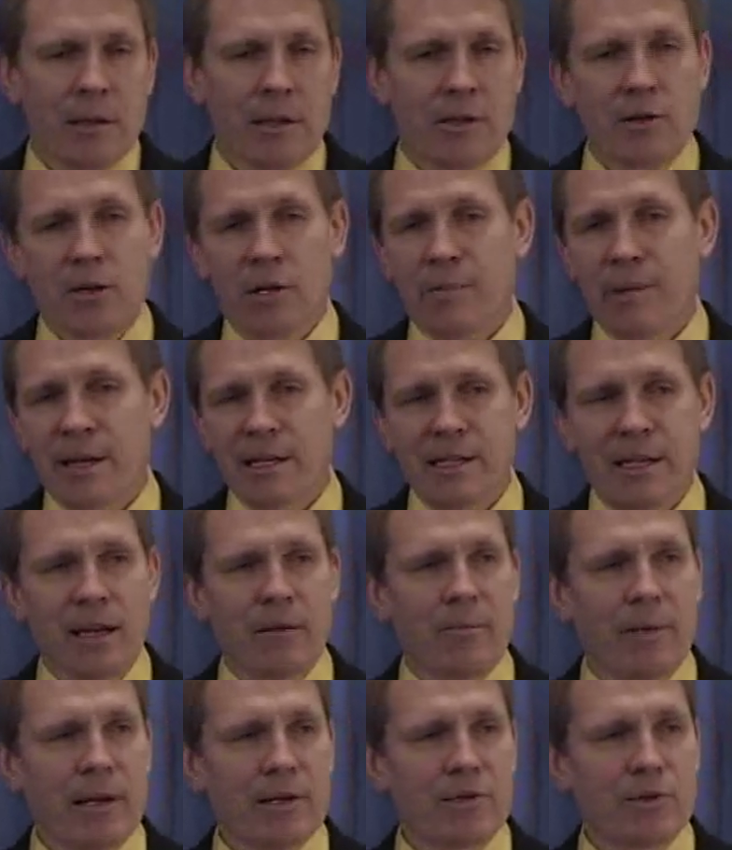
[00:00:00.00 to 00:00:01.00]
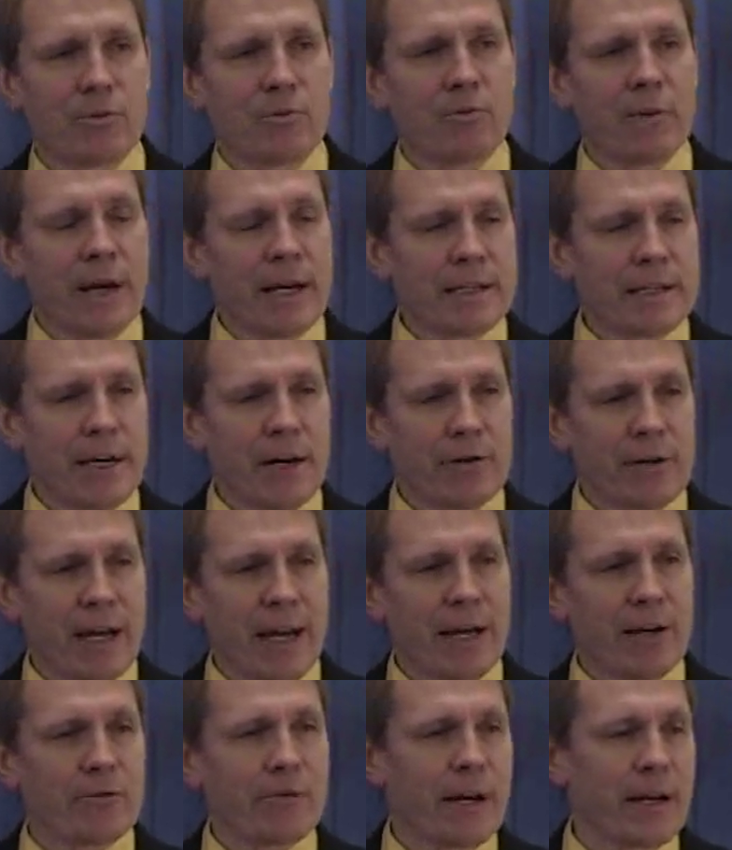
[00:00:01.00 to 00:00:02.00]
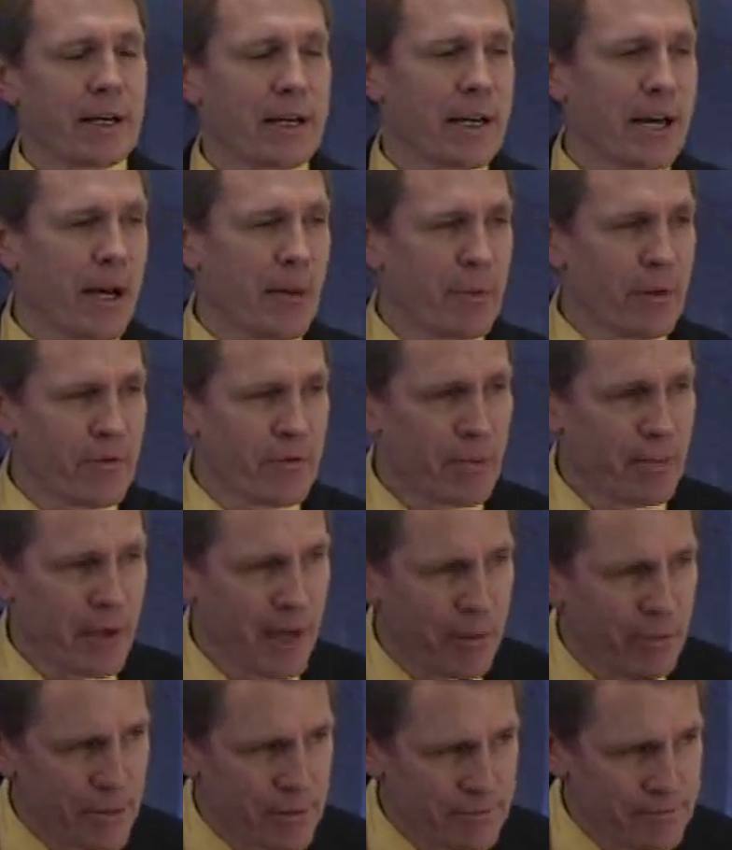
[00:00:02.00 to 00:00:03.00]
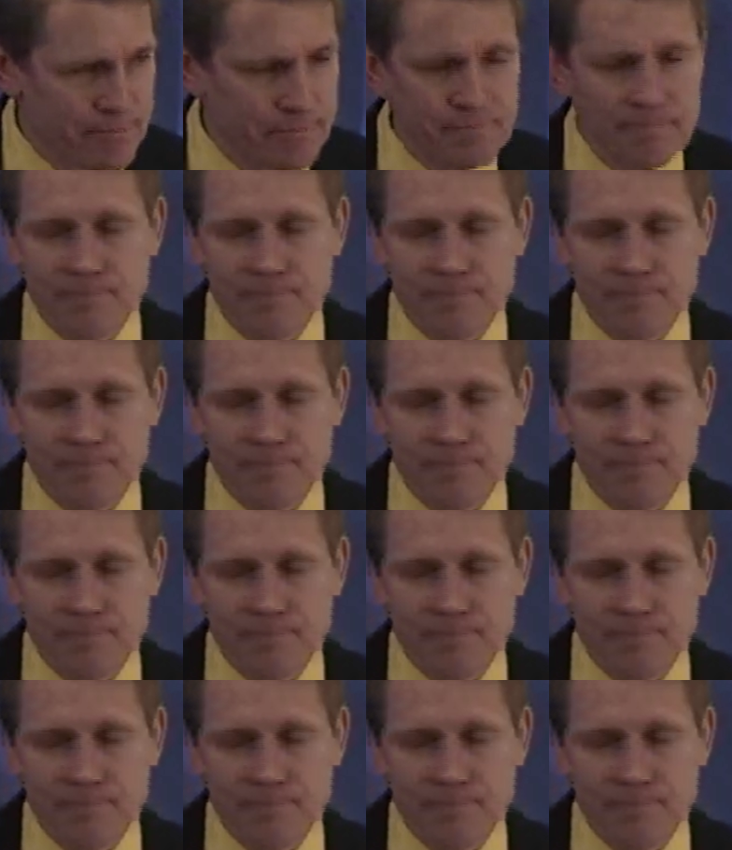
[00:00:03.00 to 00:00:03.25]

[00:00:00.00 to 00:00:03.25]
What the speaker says: it took about 10 months to handwrite a copy of the Bible.